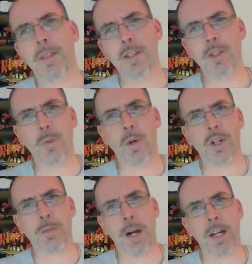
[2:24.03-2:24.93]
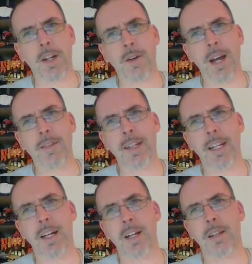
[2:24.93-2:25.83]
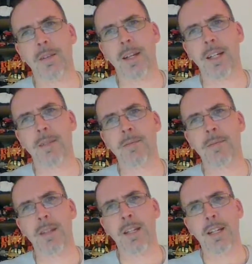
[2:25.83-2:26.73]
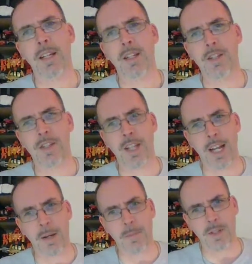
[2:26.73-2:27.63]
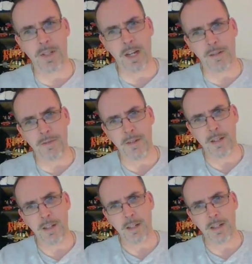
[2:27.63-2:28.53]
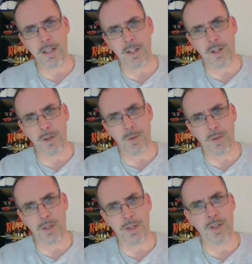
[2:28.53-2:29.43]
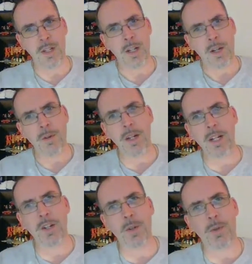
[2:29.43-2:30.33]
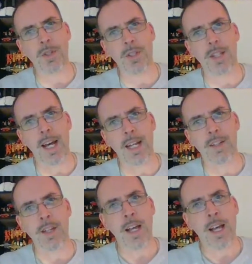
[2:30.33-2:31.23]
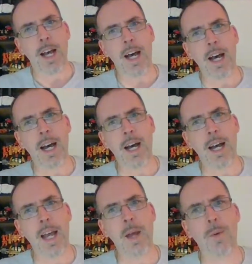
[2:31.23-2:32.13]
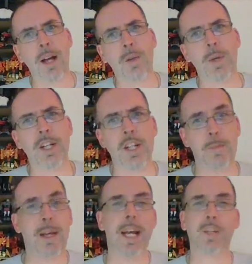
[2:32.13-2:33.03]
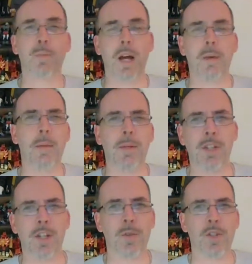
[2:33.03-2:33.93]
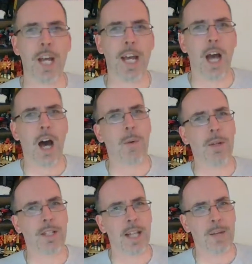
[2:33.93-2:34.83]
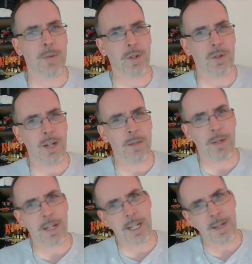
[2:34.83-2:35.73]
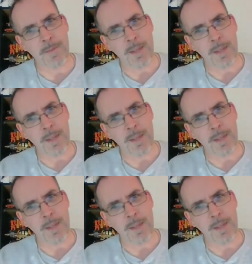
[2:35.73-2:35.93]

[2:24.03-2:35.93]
This is the worst part, you know, having to get all, like, set up and stuff. What a nuisance. What a nuisance that is. Hey, Waluigi, BS Prime, happy to see you. Jay, always glad when you're here, buddy.